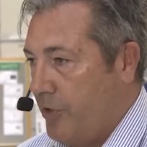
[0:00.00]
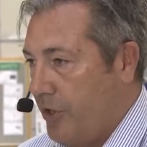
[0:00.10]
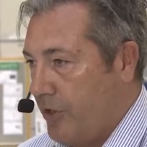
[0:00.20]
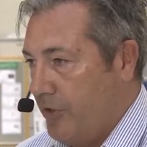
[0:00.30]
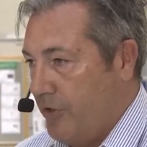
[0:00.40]
what
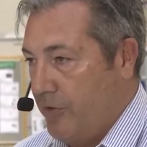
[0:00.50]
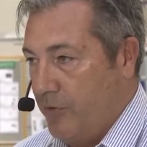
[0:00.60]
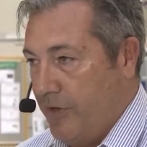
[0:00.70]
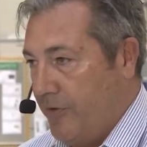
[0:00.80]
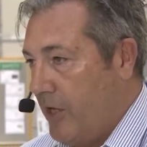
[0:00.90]
you can
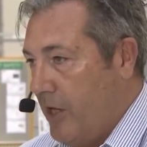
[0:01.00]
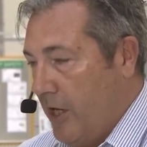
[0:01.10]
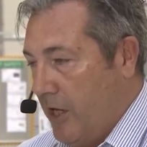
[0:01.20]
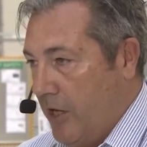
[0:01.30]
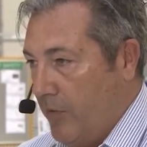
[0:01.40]
do with
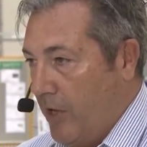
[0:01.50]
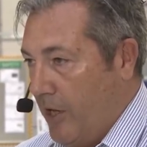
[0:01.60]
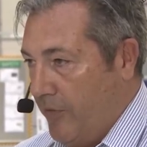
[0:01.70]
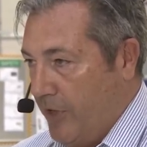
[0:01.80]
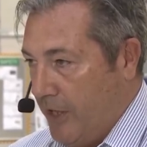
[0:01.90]

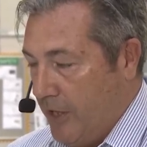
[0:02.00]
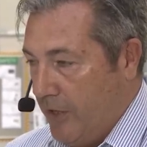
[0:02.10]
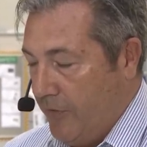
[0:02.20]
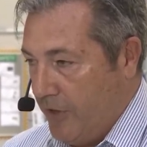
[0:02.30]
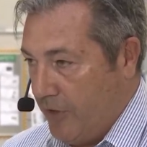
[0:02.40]

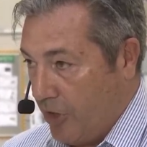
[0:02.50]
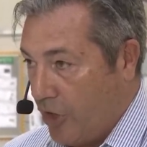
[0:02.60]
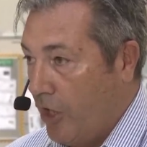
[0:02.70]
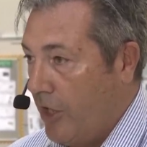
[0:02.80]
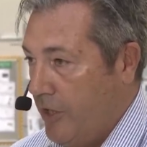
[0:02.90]
the
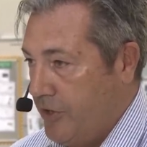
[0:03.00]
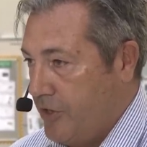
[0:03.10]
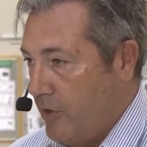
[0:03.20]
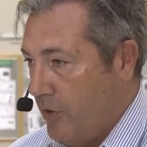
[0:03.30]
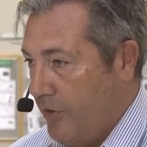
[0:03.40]
colour and
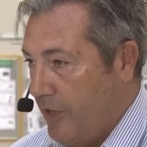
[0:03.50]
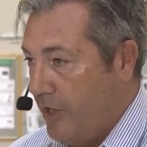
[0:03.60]
so on.